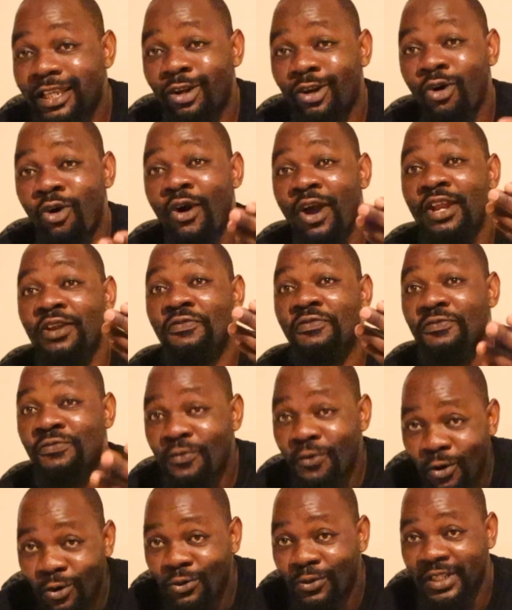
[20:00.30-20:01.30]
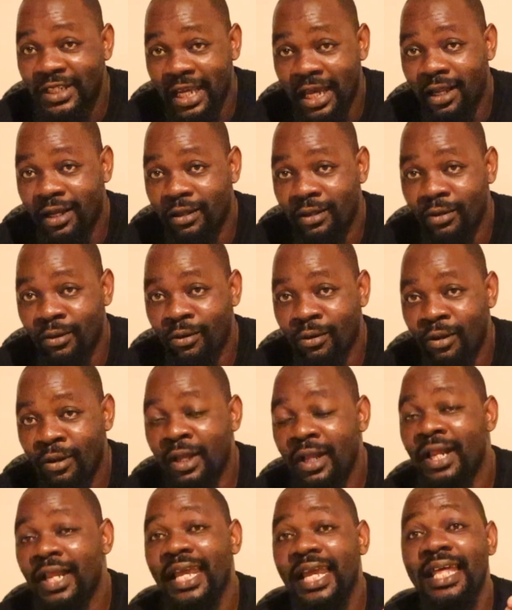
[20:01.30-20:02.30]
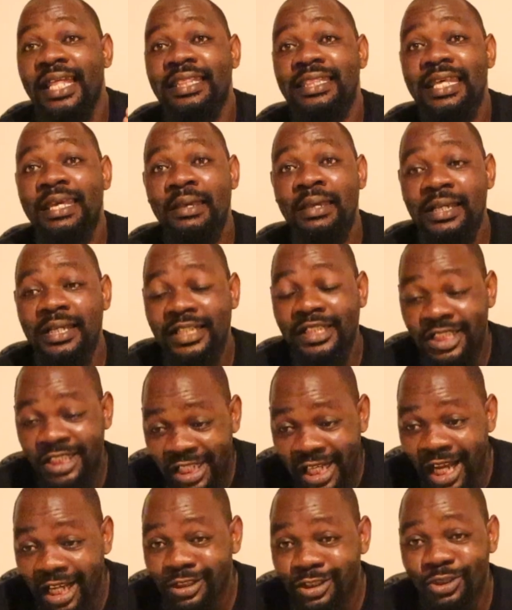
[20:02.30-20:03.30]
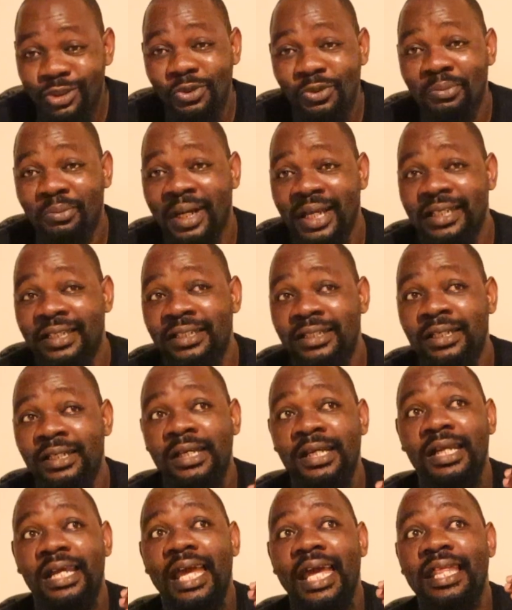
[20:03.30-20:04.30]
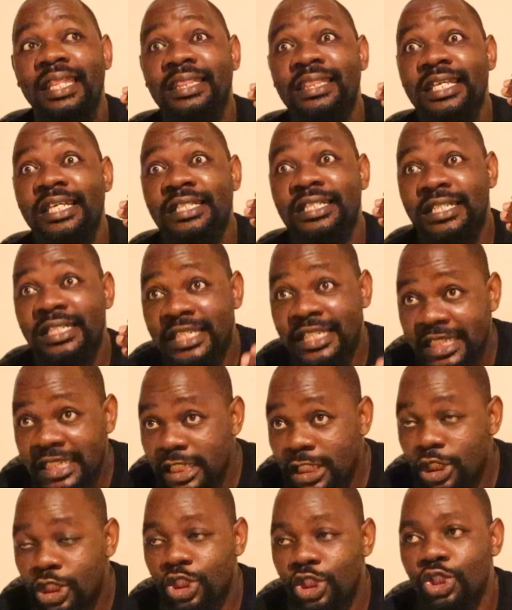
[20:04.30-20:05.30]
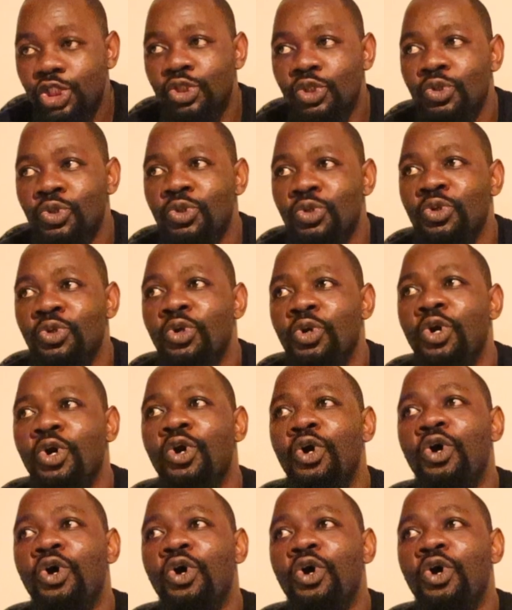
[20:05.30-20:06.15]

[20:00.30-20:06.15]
the law and follow that law. And they charge you money and they teach you.